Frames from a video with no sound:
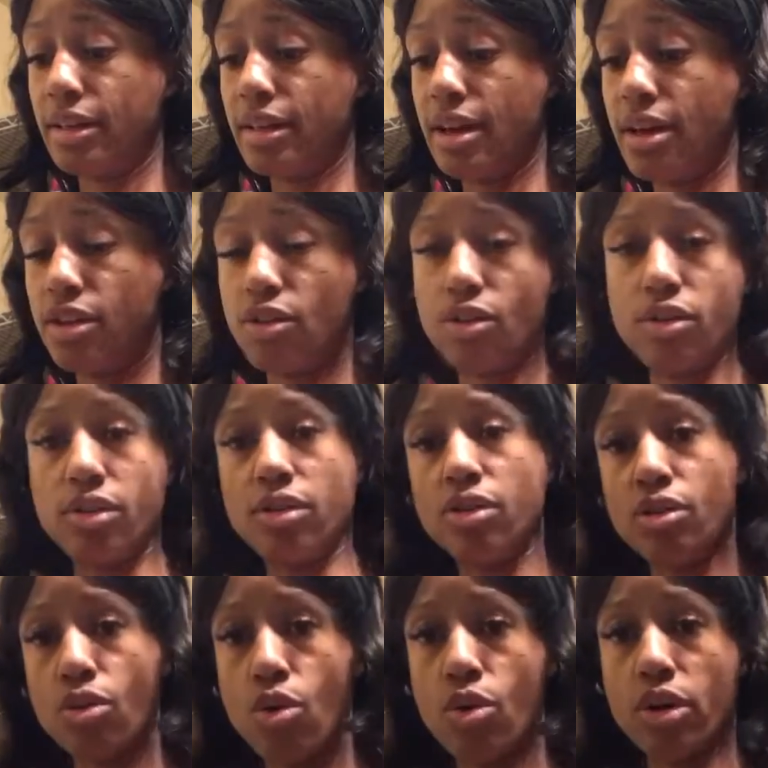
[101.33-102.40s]
how do you know this is
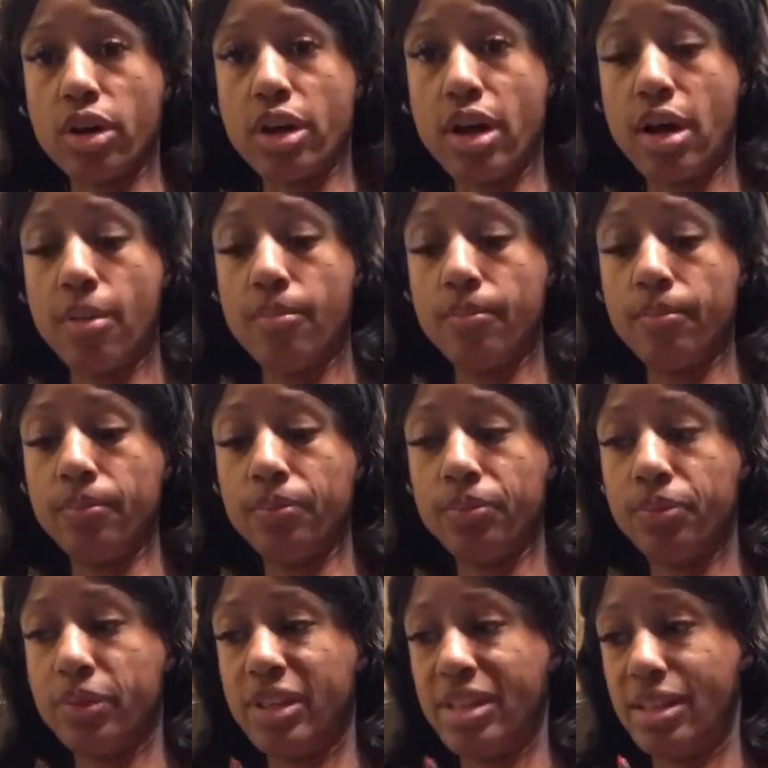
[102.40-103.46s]
a quarter cup?
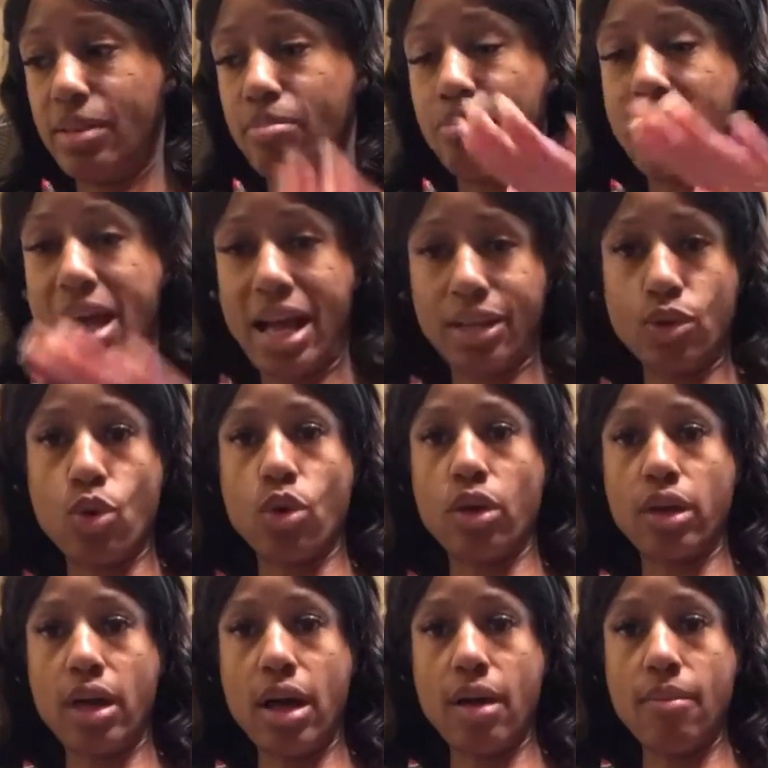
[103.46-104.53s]
Is it a packed quarter
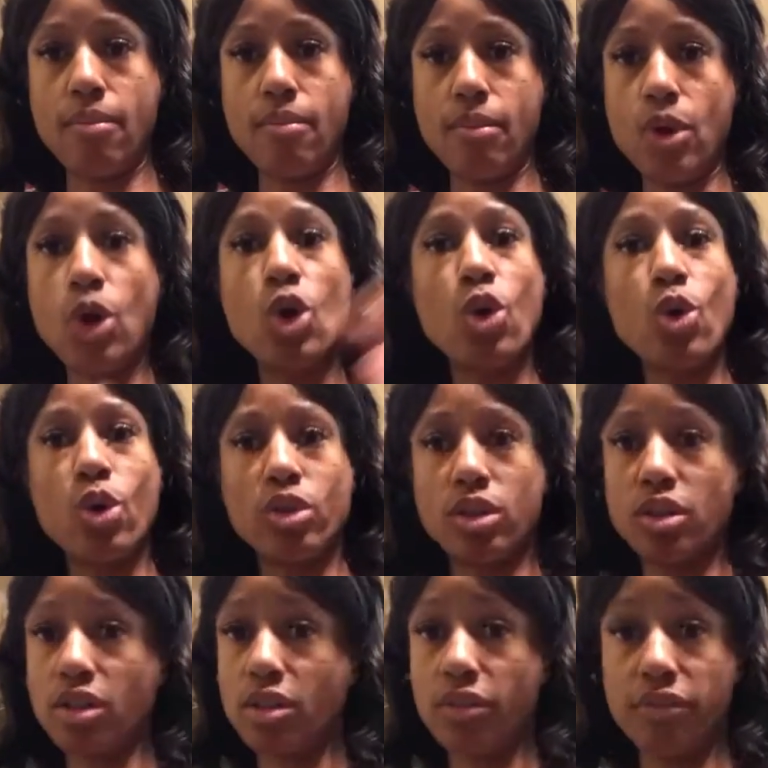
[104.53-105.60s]
cup? Or is
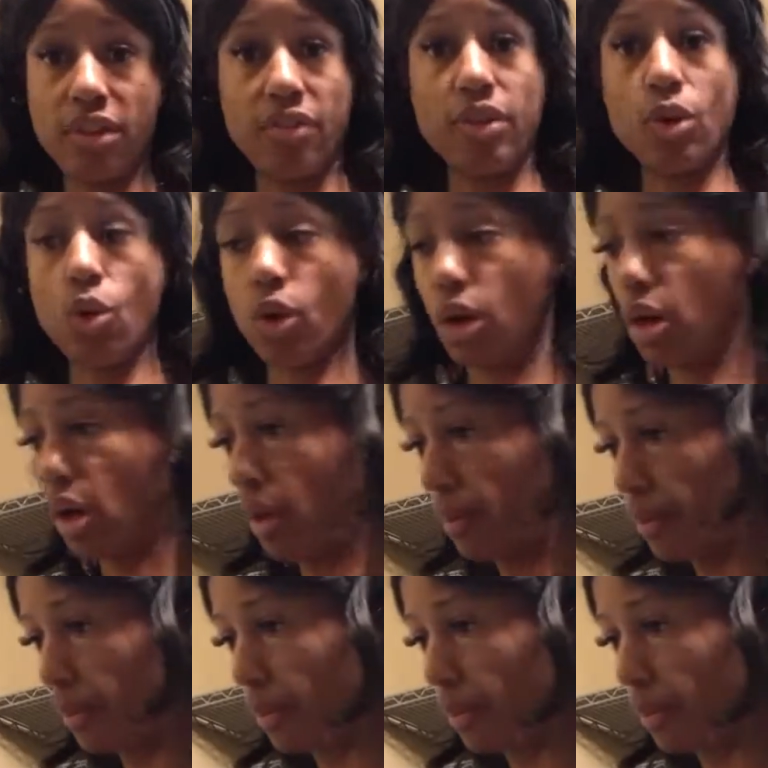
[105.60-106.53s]
it just a fluffy quarter cup?